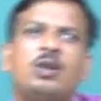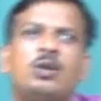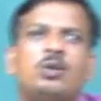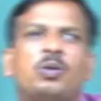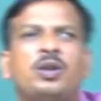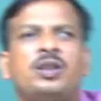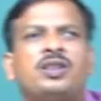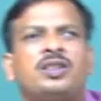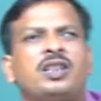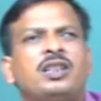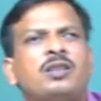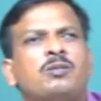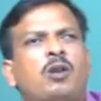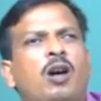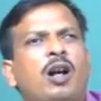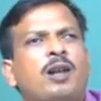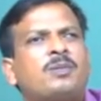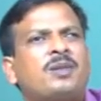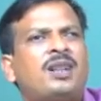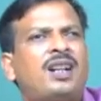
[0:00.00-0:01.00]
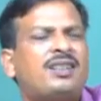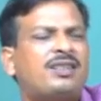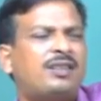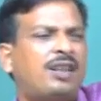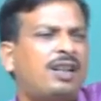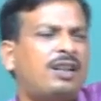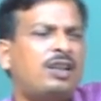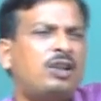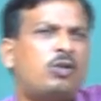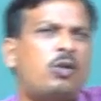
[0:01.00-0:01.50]
which involves, let us
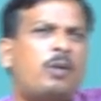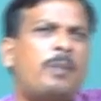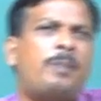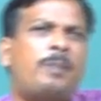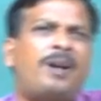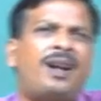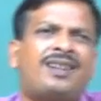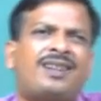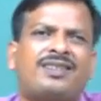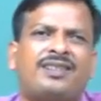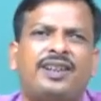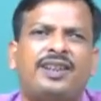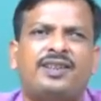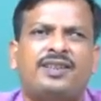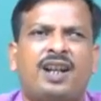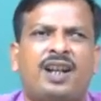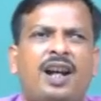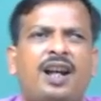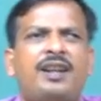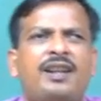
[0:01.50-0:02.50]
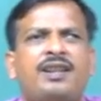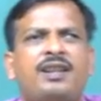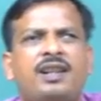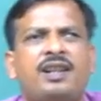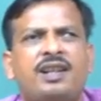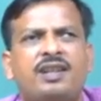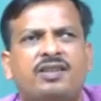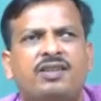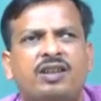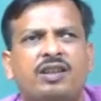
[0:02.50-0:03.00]
the complex design
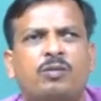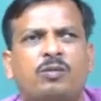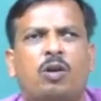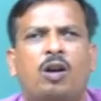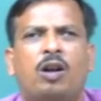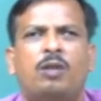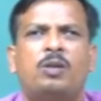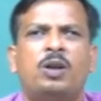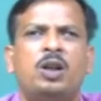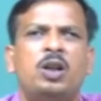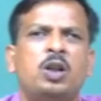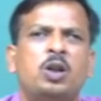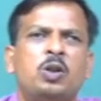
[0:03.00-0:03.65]
is involved,